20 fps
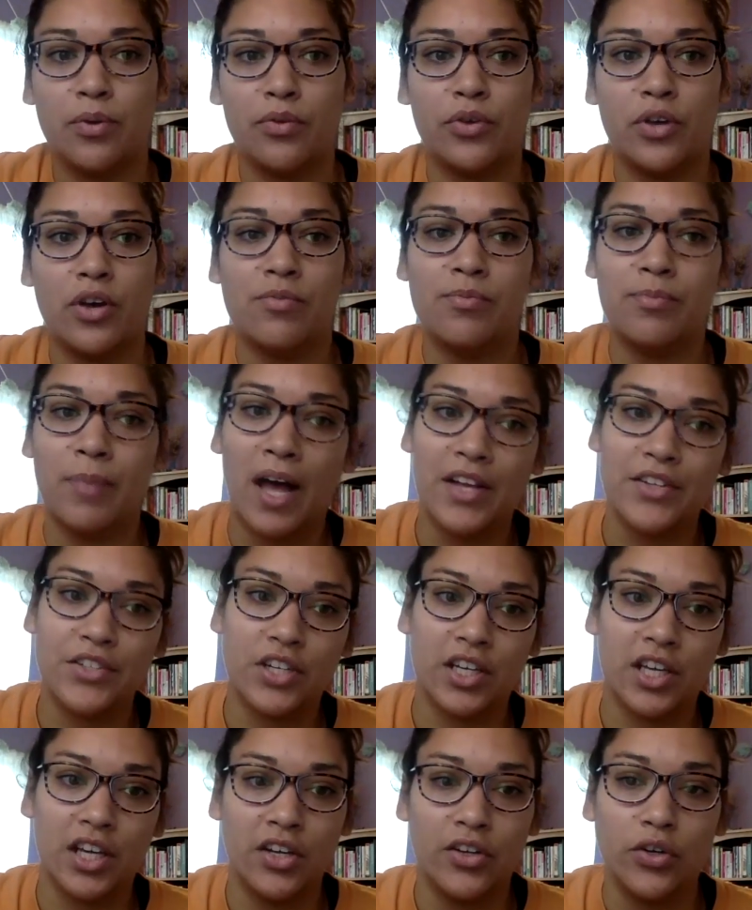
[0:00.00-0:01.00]
if you have
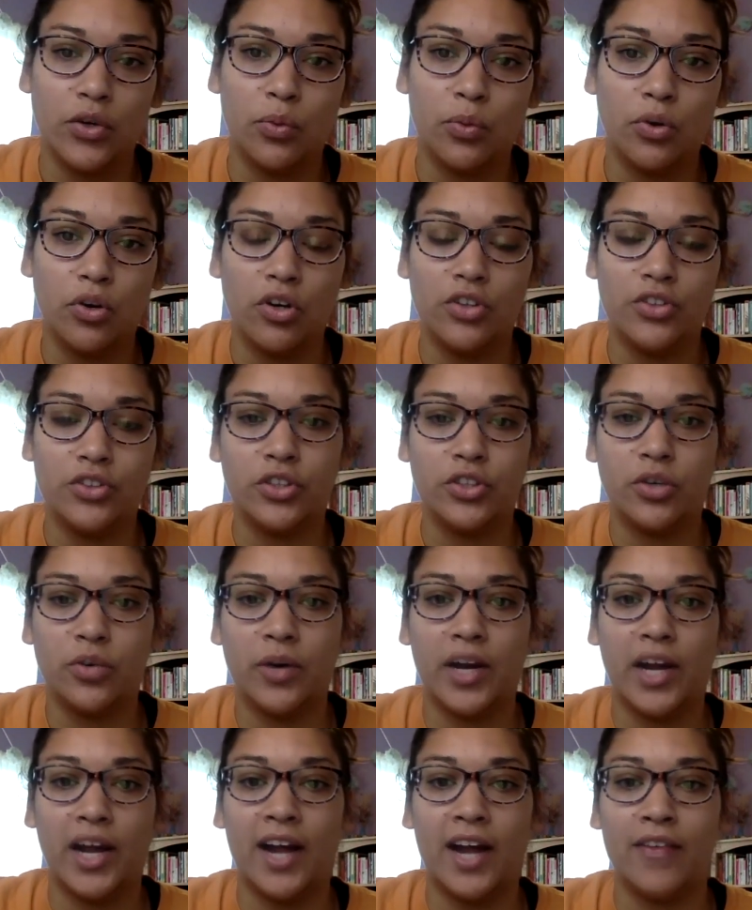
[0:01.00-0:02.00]
magic in your world, you don't
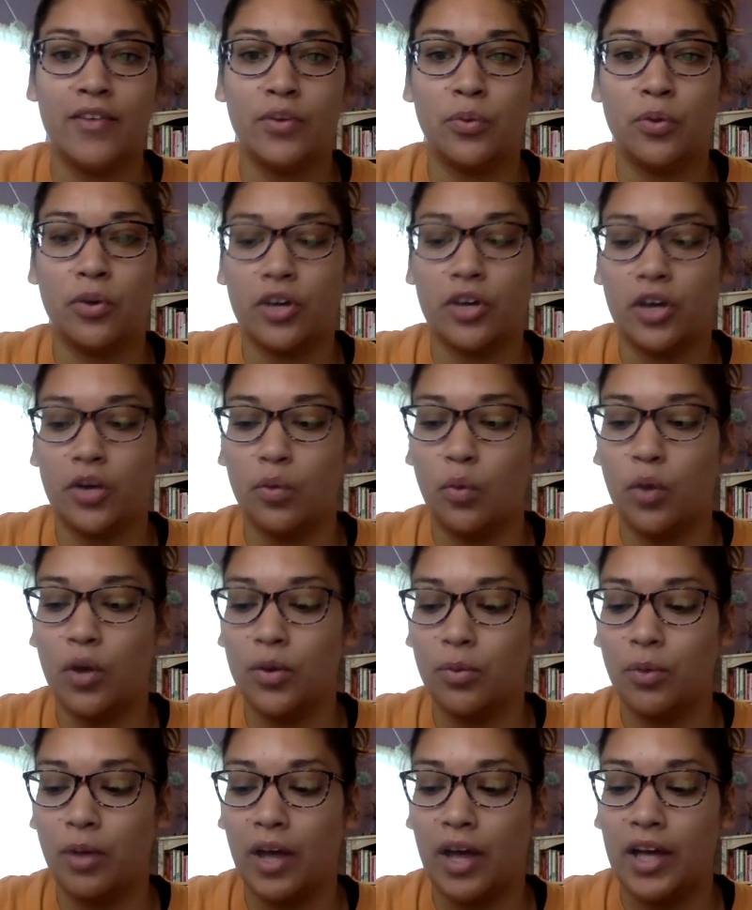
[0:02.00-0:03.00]
want to have it work in one
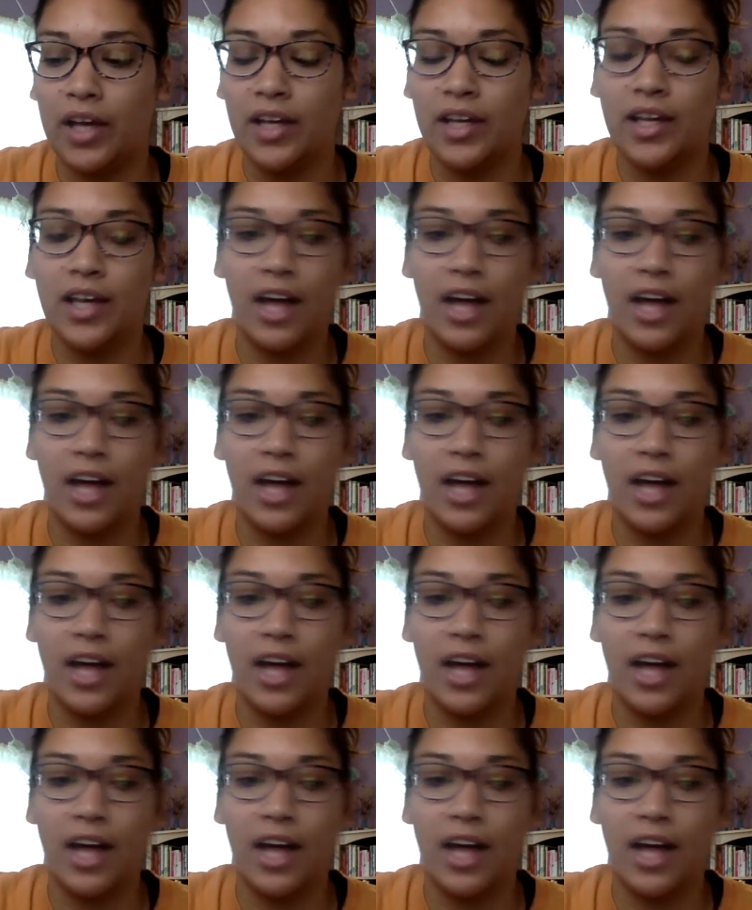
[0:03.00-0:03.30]
way